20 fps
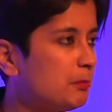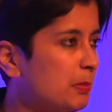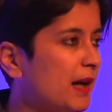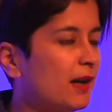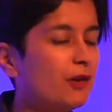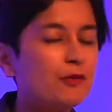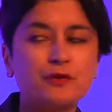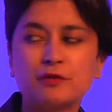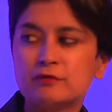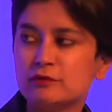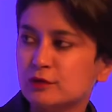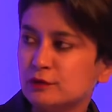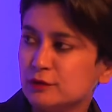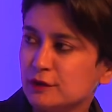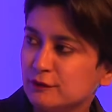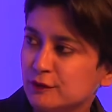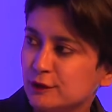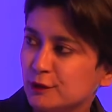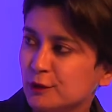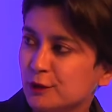about the rule
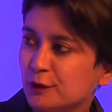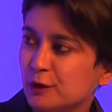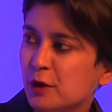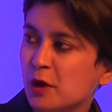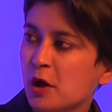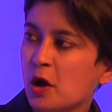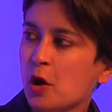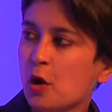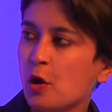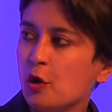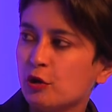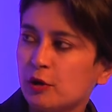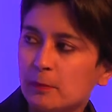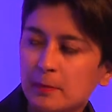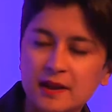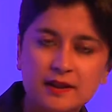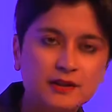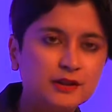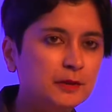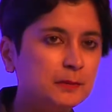of law or
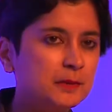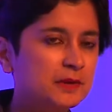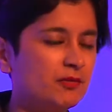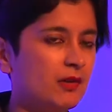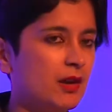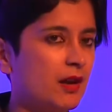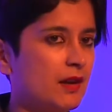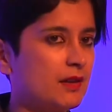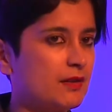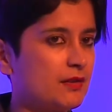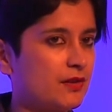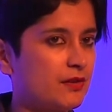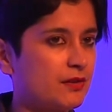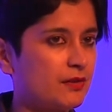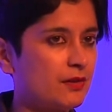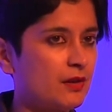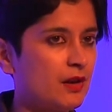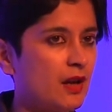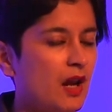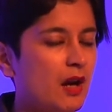about human
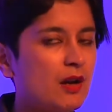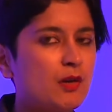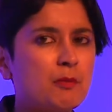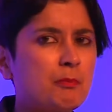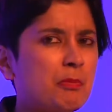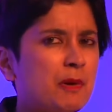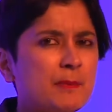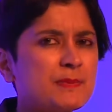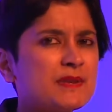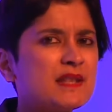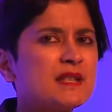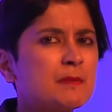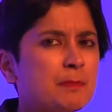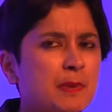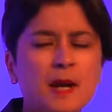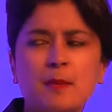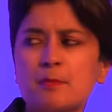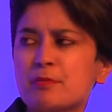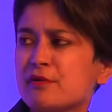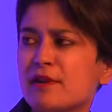rights. Perhaps it's
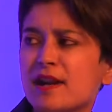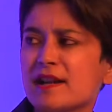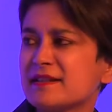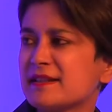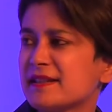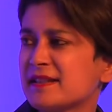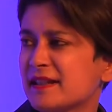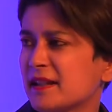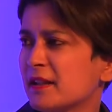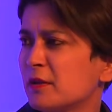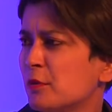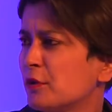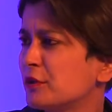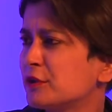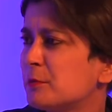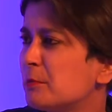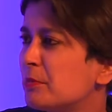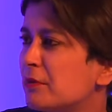about practicing what you